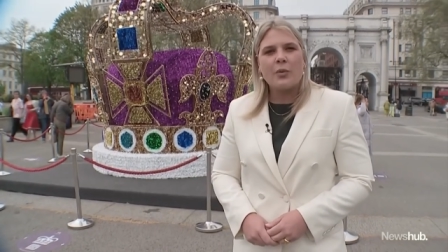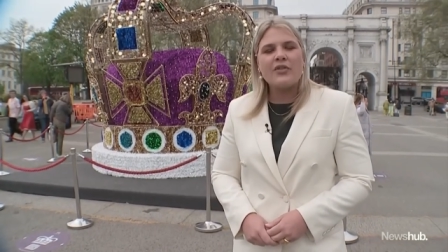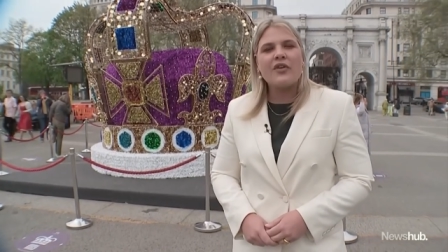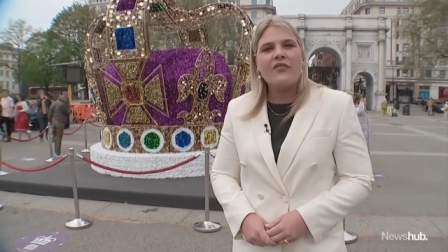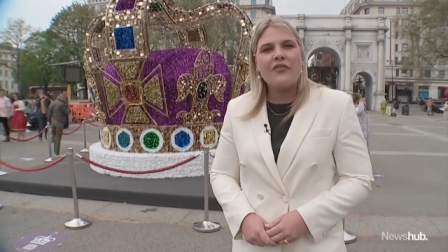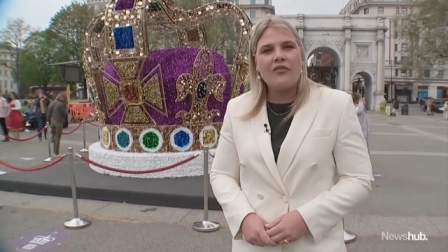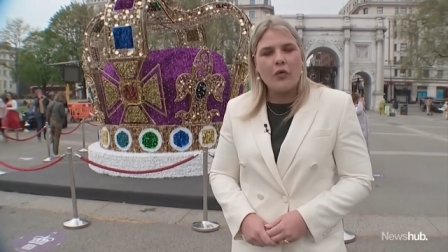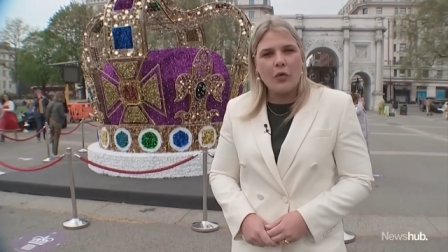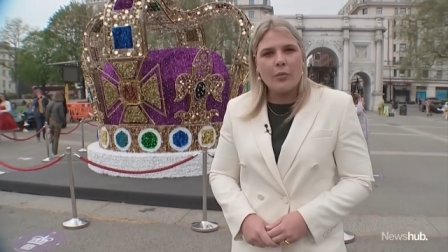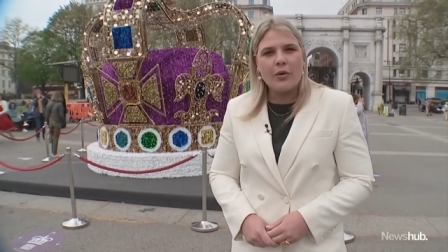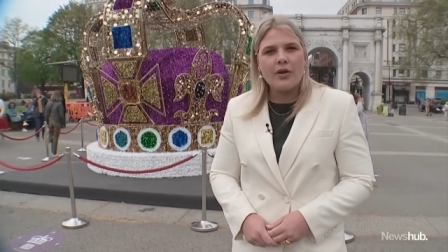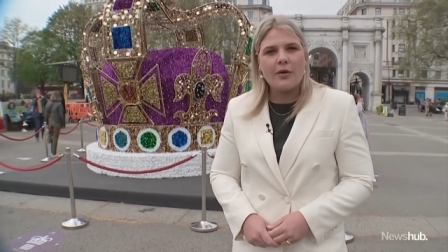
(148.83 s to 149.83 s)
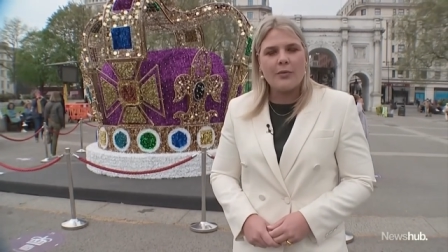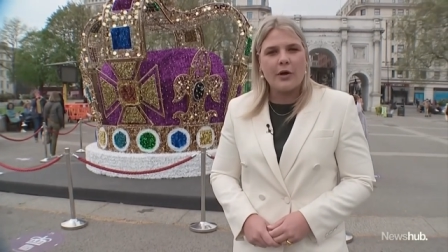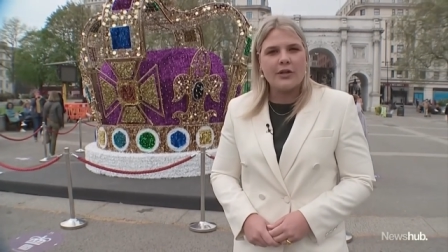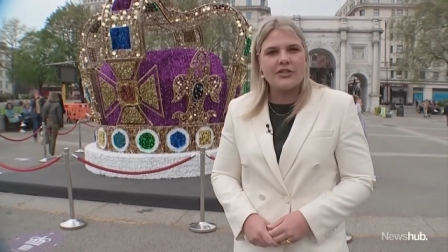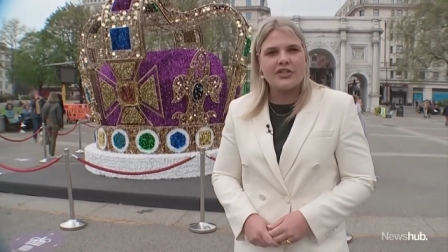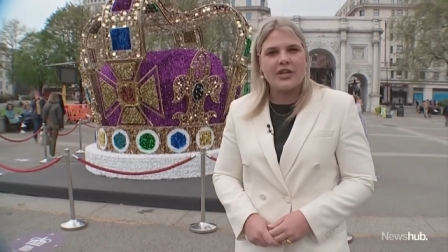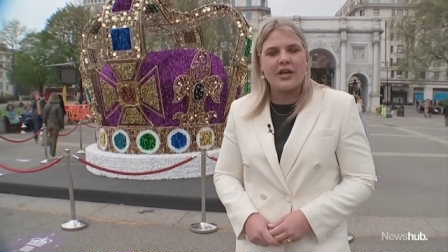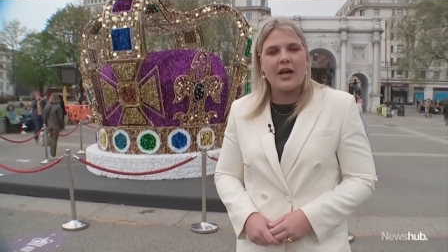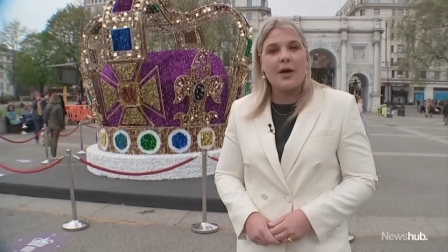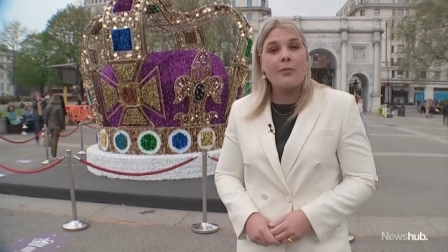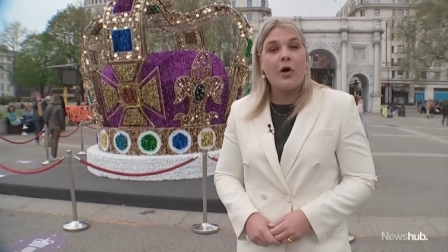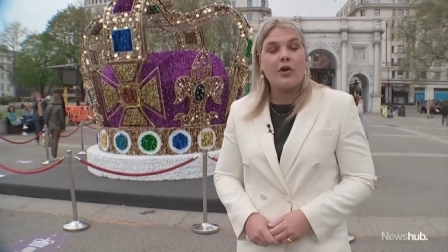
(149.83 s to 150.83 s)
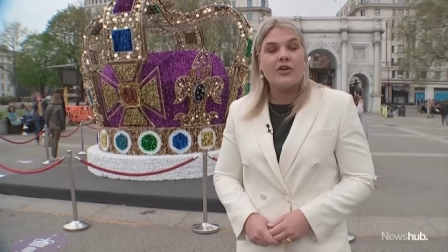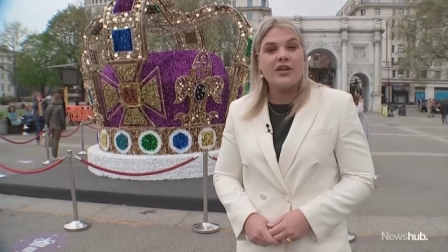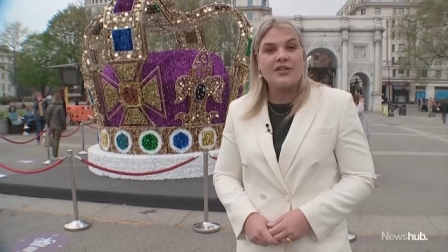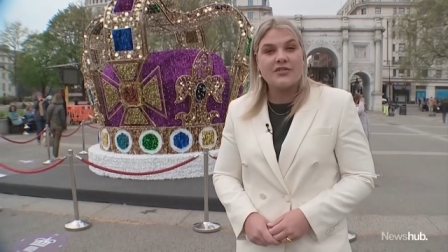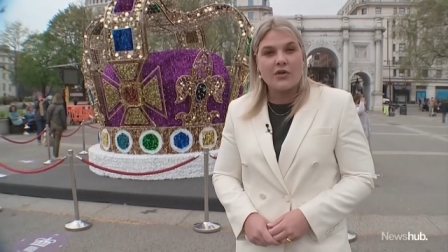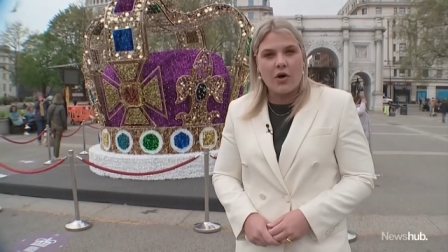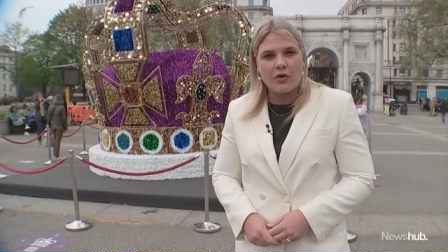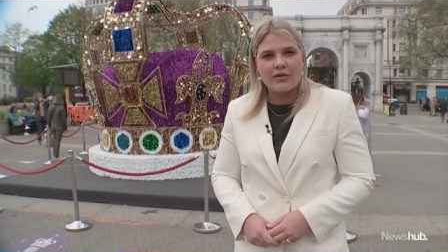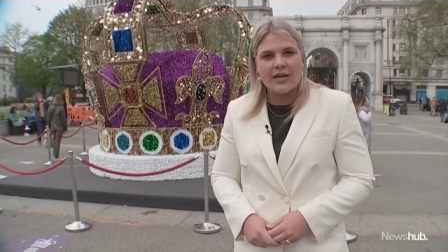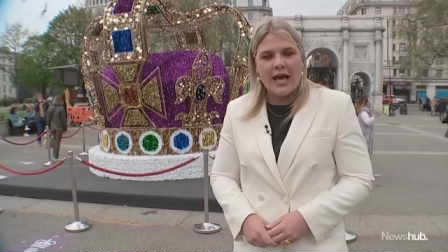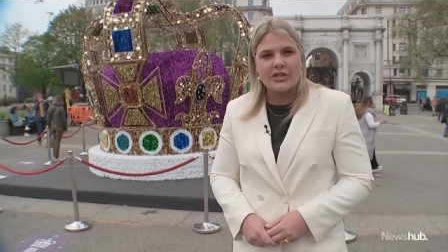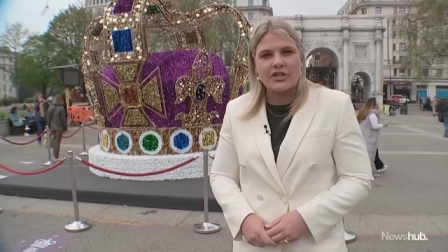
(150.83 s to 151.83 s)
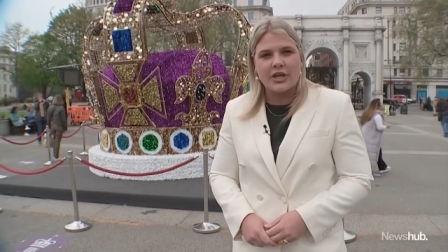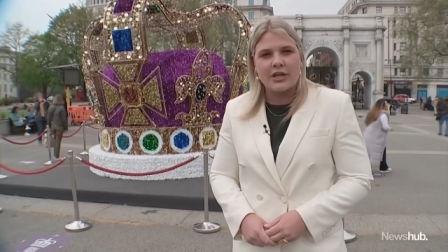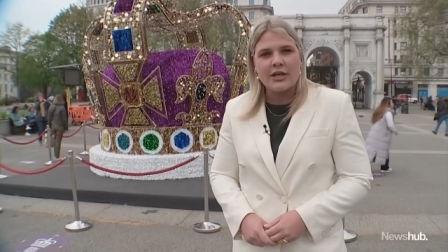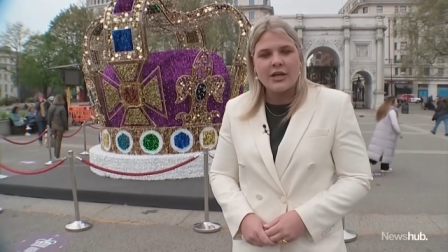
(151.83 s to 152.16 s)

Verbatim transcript: with a formal apology upon his coronation.